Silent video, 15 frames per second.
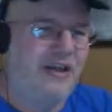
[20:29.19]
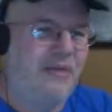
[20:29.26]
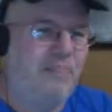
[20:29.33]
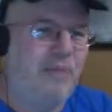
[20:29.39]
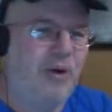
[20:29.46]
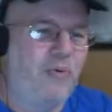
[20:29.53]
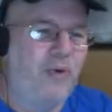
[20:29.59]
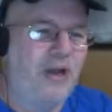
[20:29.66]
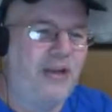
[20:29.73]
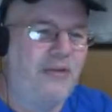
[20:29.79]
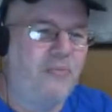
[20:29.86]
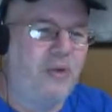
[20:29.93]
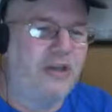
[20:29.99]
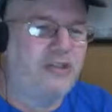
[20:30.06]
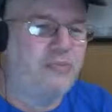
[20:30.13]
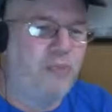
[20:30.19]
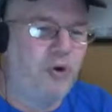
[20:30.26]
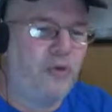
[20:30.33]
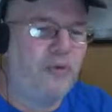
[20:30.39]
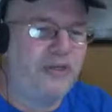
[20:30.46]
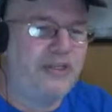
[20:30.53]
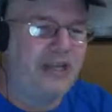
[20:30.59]
But what's
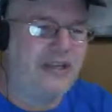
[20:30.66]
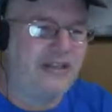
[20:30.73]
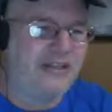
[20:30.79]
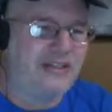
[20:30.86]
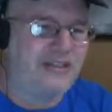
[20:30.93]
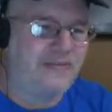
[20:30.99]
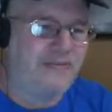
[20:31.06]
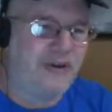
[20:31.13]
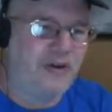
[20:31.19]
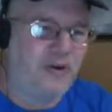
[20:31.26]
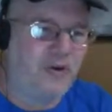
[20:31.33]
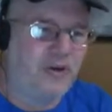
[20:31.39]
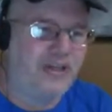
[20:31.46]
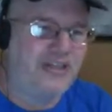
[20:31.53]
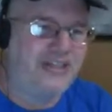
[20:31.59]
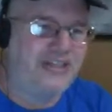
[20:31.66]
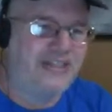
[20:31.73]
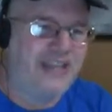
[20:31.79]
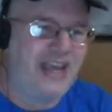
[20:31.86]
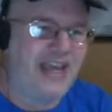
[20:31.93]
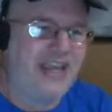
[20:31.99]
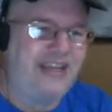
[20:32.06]
more ridiculous, if you're going to
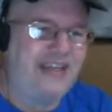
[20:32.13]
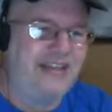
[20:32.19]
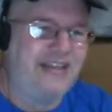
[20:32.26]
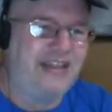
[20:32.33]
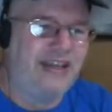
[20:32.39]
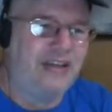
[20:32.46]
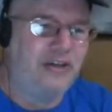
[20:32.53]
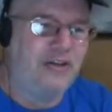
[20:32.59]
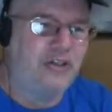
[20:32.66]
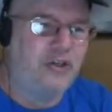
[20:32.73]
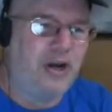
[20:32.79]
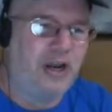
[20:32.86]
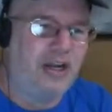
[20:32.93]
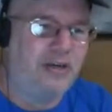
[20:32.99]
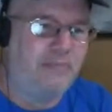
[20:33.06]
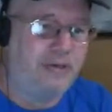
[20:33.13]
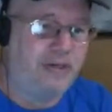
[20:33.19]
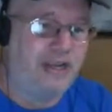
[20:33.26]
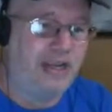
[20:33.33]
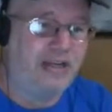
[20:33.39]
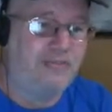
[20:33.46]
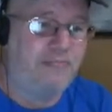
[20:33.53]
say that you're trying to
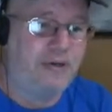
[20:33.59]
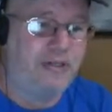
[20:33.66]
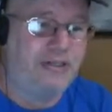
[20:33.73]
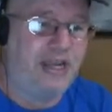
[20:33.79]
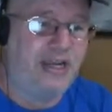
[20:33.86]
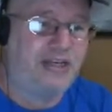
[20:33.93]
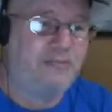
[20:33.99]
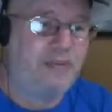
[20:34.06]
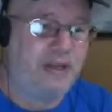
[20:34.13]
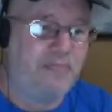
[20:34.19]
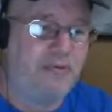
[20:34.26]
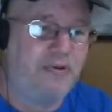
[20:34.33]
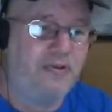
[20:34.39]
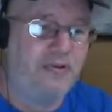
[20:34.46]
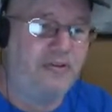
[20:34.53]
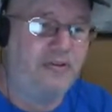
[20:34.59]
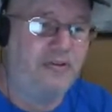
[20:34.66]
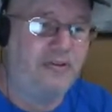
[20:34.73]
protect people,